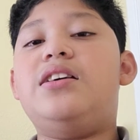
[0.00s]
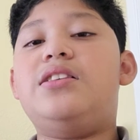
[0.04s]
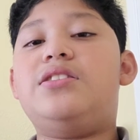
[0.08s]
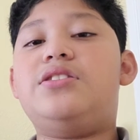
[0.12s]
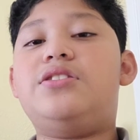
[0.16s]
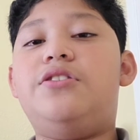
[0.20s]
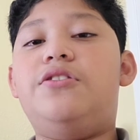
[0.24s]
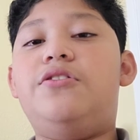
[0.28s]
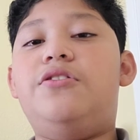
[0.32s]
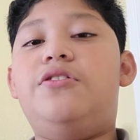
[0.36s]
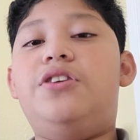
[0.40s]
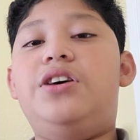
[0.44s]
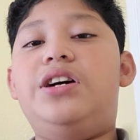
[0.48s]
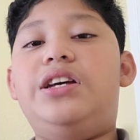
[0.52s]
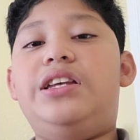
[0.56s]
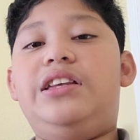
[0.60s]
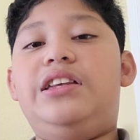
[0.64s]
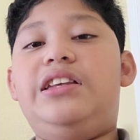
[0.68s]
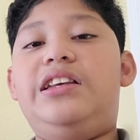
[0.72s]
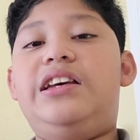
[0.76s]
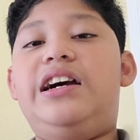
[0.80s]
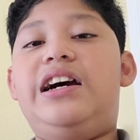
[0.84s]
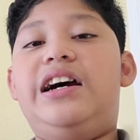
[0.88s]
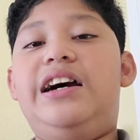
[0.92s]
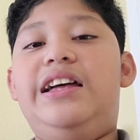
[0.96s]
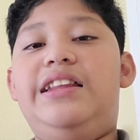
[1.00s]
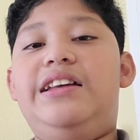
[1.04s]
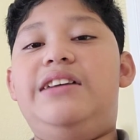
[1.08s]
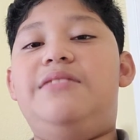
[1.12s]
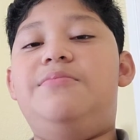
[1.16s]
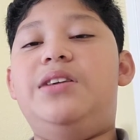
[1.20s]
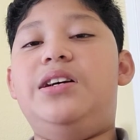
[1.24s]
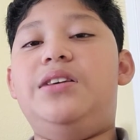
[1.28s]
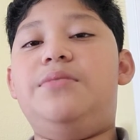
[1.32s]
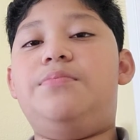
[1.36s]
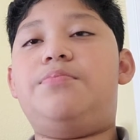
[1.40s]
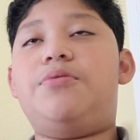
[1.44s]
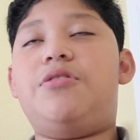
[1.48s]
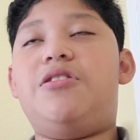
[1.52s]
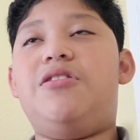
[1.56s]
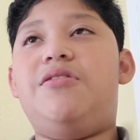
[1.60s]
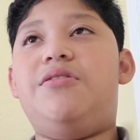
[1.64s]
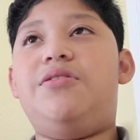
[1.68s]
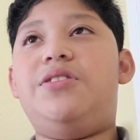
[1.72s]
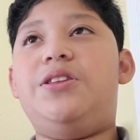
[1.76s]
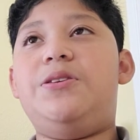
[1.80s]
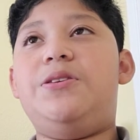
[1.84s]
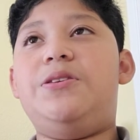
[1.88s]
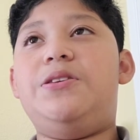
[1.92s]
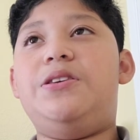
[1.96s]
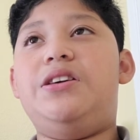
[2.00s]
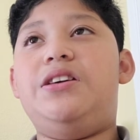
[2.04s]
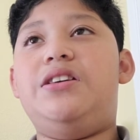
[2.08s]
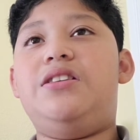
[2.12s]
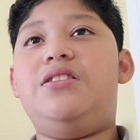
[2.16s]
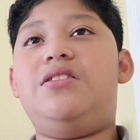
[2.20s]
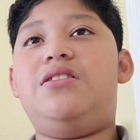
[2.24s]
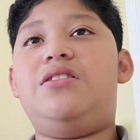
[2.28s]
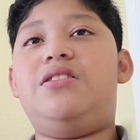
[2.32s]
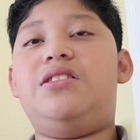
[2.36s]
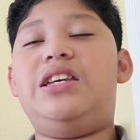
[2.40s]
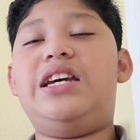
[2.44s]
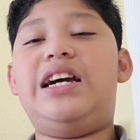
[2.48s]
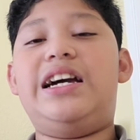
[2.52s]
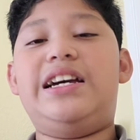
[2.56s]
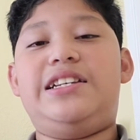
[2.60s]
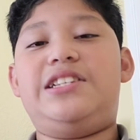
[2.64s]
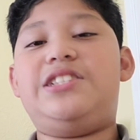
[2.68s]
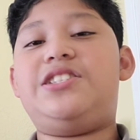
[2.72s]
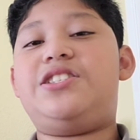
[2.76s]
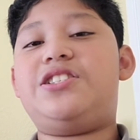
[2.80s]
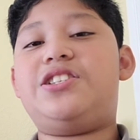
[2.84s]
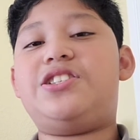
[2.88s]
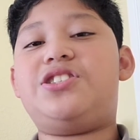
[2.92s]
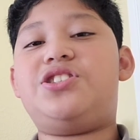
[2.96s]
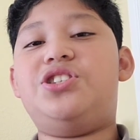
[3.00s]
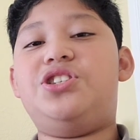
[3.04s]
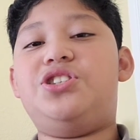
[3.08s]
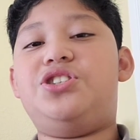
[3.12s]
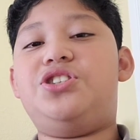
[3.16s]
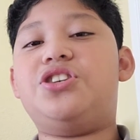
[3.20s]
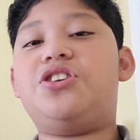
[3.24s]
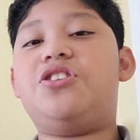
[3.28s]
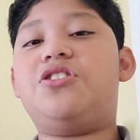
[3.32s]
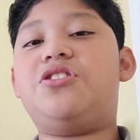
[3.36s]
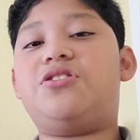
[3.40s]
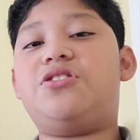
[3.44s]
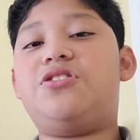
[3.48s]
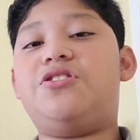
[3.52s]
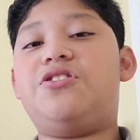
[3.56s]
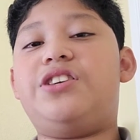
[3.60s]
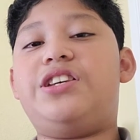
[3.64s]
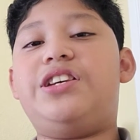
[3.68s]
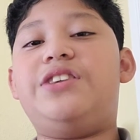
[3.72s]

So he's just the doctor.